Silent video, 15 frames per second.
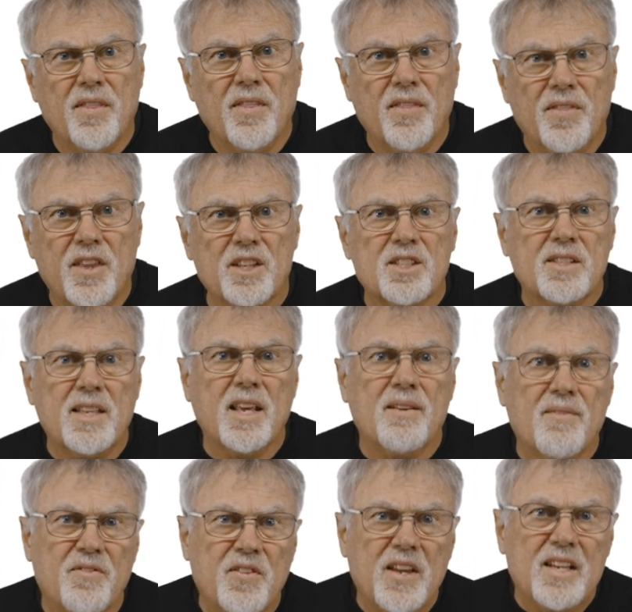this
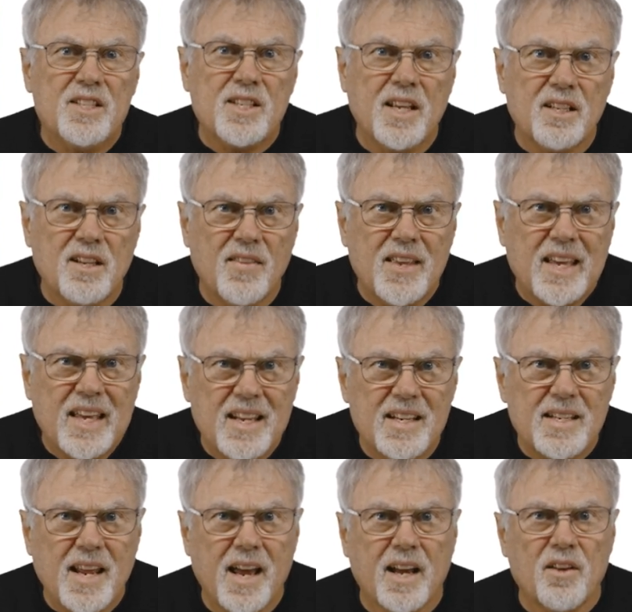then feeds into the
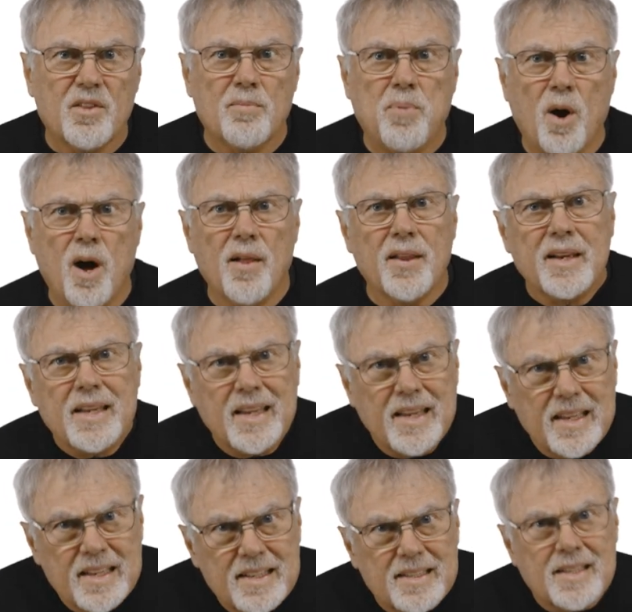intake of the pollen
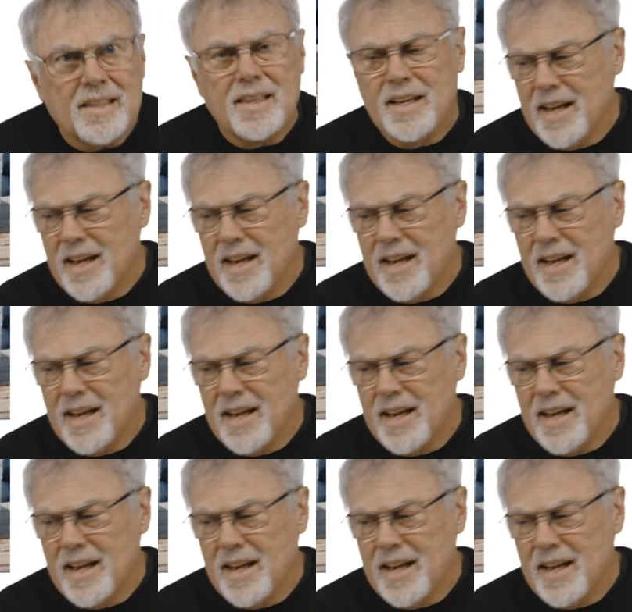into the